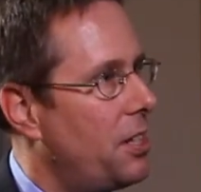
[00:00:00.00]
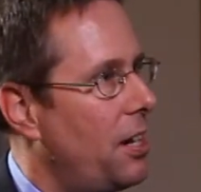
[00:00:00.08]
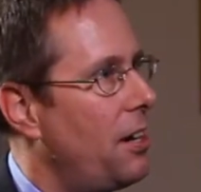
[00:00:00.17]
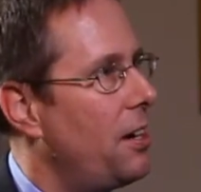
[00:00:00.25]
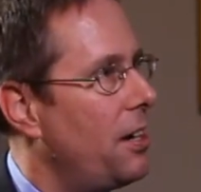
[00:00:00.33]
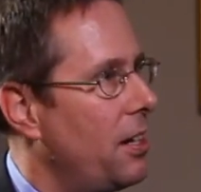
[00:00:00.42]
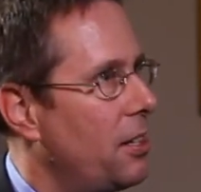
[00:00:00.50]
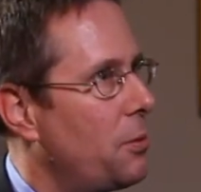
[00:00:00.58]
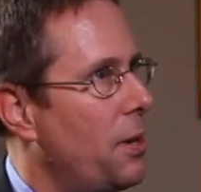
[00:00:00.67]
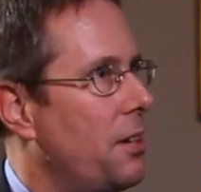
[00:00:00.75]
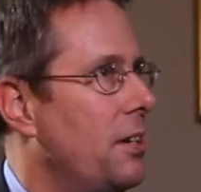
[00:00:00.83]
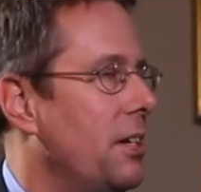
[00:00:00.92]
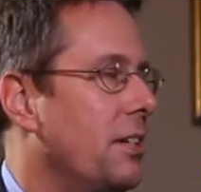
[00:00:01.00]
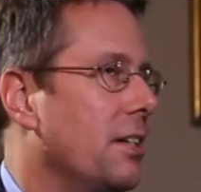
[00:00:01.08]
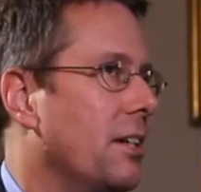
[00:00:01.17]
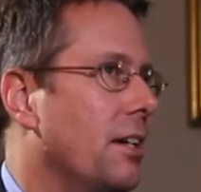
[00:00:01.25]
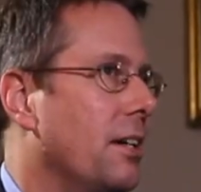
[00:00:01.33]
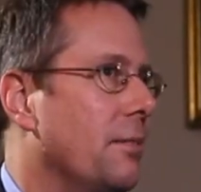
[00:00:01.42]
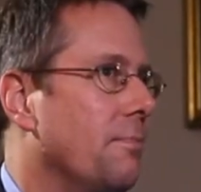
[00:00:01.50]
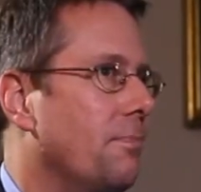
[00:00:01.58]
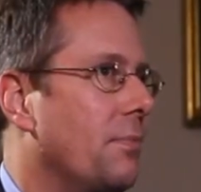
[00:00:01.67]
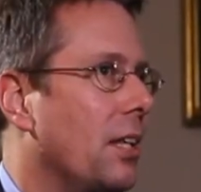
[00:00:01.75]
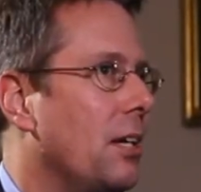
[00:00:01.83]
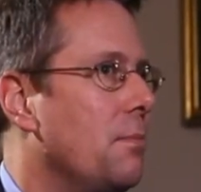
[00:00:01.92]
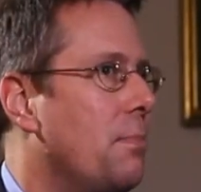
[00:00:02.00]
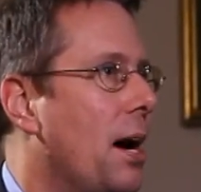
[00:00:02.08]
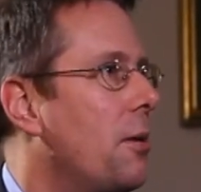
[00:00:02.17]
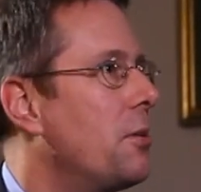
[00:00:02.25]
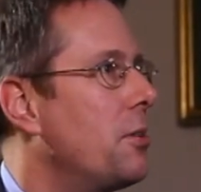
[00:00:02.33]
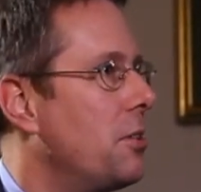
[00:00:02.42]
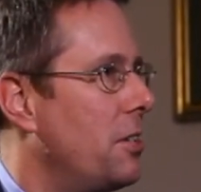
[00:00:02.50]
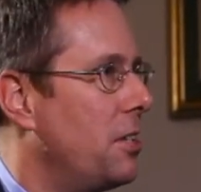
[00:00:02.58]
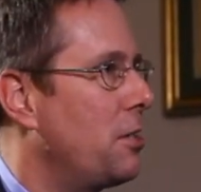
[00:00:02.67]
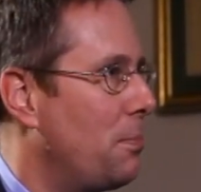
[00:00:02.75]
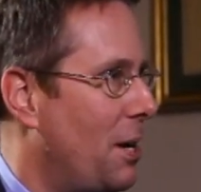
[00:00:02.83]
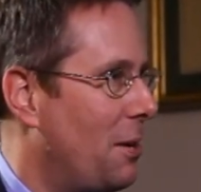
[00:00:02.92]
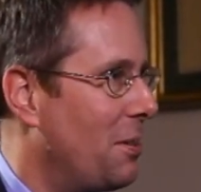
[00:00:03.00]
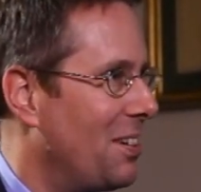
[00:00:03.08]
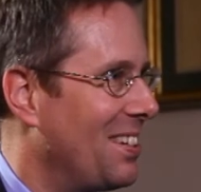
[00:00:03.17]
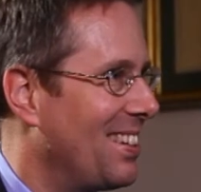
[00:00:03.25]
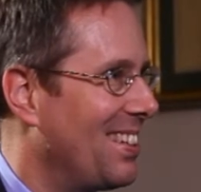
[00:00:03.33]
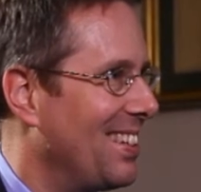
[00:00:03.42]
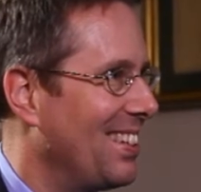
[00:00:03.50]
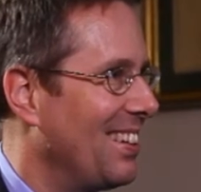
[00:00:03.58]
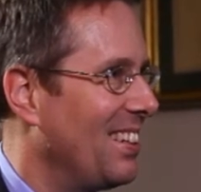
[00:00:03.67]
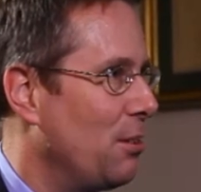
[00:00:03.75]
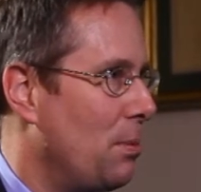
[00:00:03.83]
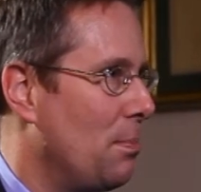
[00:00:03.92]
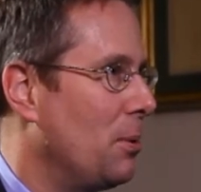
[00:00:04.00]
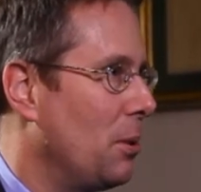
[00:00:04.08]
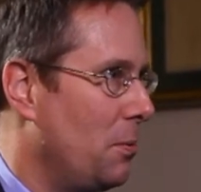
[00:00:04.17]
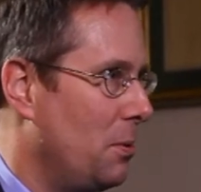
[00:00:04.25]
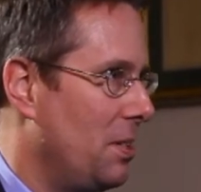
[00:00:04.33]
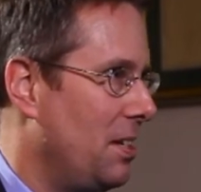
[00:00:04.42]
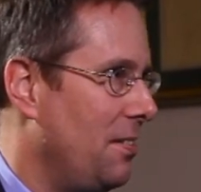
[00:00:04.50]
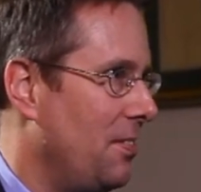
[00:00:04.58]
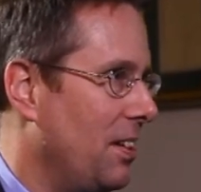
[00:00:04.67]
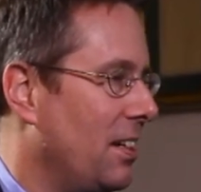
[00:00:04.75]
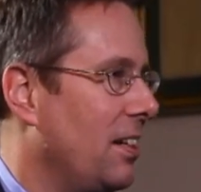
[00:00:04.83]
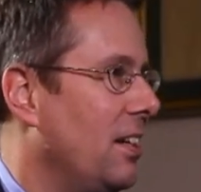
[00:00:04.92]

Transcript: charity is whether it empowers or disempowers the people who receive it.